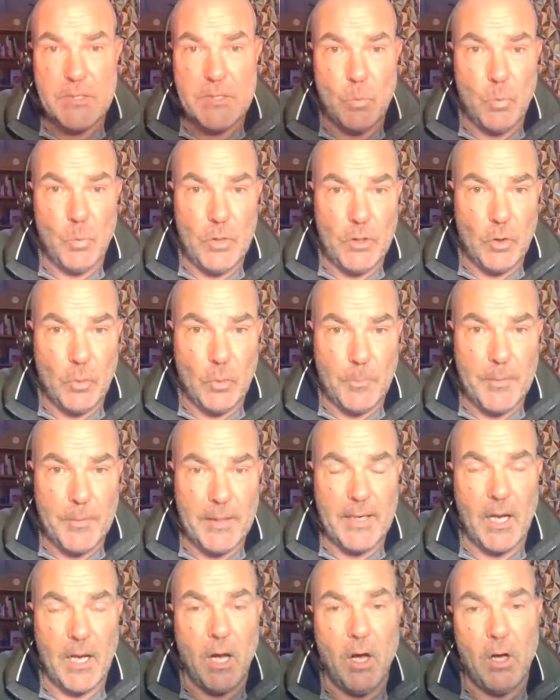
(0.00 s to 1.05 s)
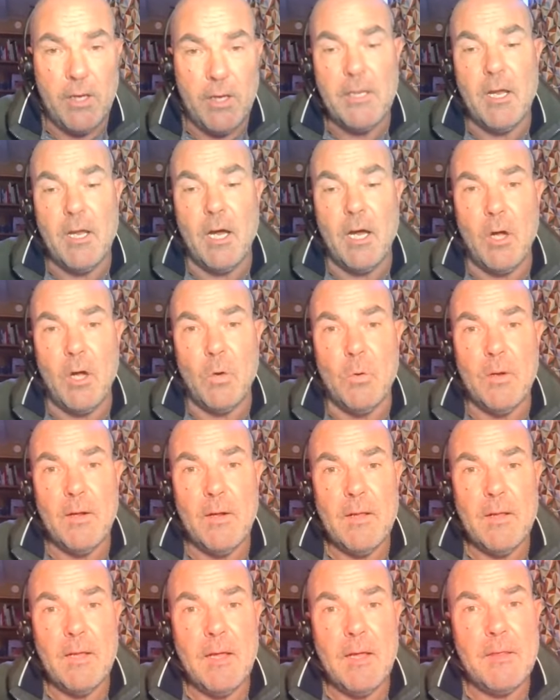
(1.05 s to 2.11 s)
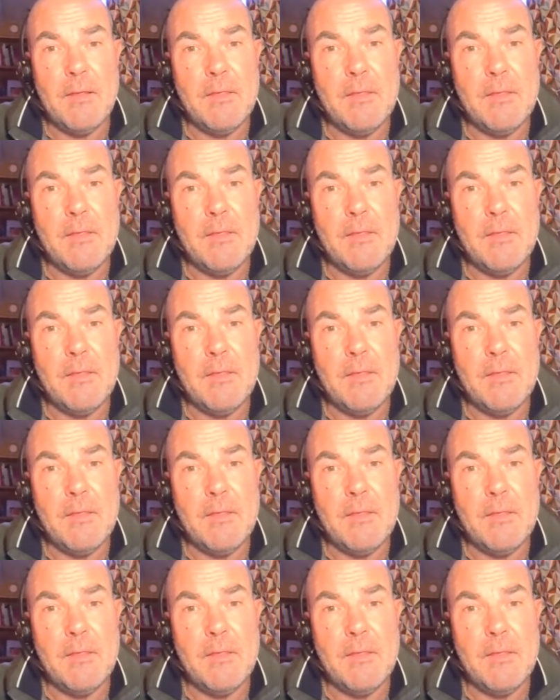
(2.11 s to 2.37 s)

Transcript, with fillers: will be. I know that.